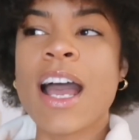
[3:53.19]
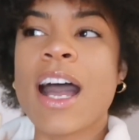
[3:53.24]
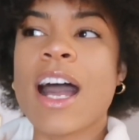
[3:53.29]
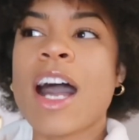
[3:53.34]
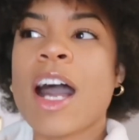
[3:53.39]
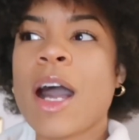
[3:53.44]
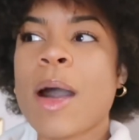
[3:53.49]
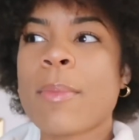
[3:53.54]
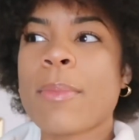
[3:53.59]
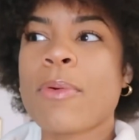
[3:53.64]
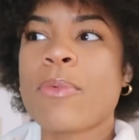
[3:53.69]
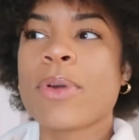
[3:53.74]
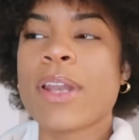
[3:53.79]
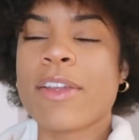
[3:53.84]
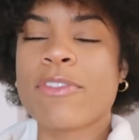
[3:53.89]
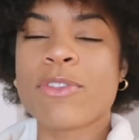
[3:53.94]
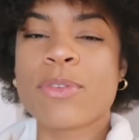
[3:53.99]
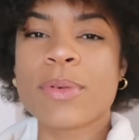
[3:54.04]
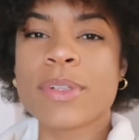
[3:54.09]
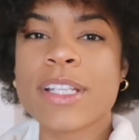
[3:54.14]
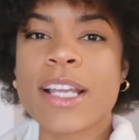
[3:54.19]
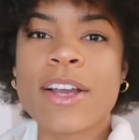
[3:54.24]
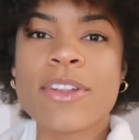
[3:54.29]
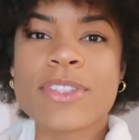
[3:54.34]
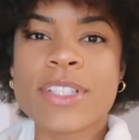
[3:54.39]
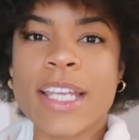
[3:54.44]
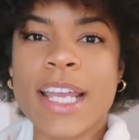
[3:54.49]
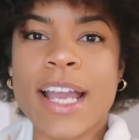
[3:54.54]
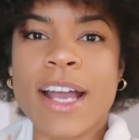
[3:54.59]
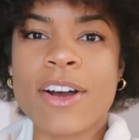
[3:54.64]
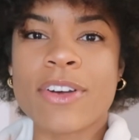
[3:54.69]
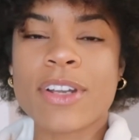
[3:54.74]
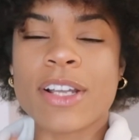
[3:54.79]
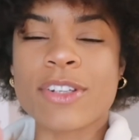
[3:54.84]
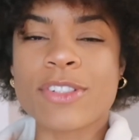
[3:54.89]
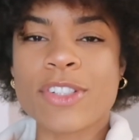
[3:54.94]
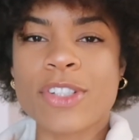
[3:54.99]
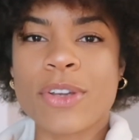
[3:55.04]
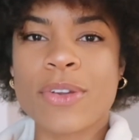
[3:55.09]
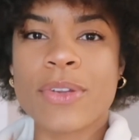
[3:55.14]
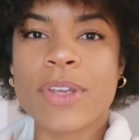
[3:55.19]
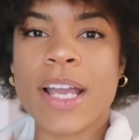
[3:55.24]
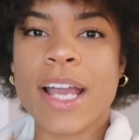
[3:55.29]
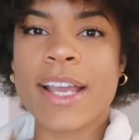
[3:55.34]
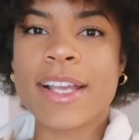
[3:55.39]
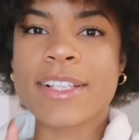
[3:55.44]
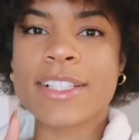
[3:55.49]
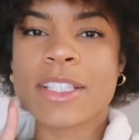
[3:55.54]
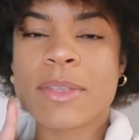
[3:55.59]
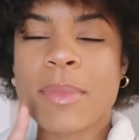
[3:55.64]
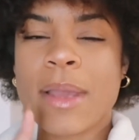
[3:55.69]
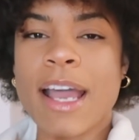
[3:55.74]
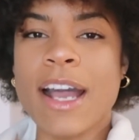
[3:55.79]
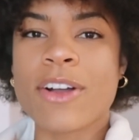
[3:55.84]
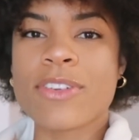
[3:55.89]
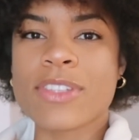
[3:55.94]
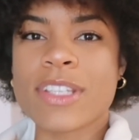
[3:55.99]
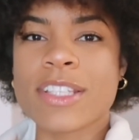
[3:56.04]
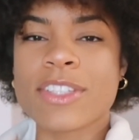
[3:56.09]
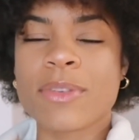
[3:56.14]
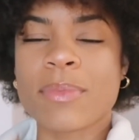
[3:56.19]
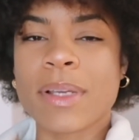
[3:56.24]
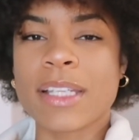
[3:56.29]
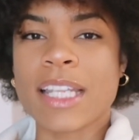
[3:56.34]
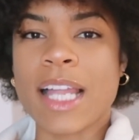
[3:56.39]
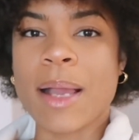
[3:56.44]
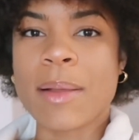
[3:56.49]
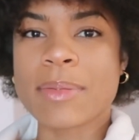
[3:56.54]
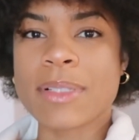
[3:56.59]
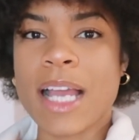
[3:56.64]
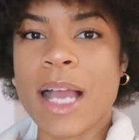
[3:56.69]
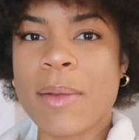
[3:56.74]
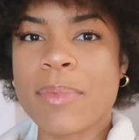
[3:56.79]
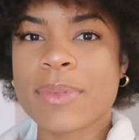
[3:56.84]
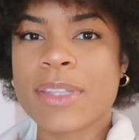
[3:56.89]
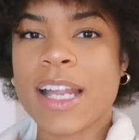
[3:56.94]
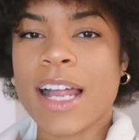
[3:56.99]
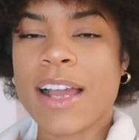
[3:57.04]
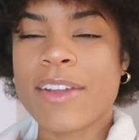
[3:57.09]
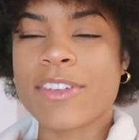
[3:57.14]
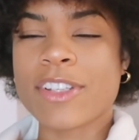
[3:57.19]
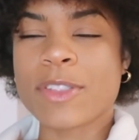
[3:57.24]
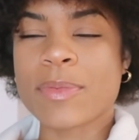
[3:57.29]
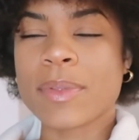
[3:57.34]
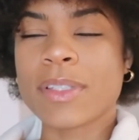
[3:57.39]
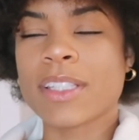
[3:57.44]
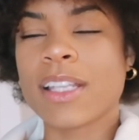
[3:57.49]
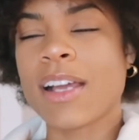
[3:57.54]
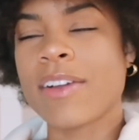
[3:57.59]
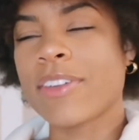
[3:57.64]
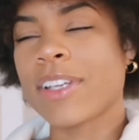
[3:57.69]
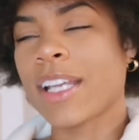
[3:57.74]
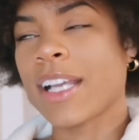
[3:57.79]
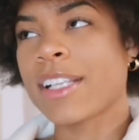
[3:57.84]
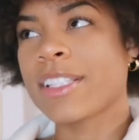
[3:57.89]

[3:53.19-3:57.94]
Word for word: Um, whenever we're downtown I'll show you guys some houses on my laptop that I've just been loving.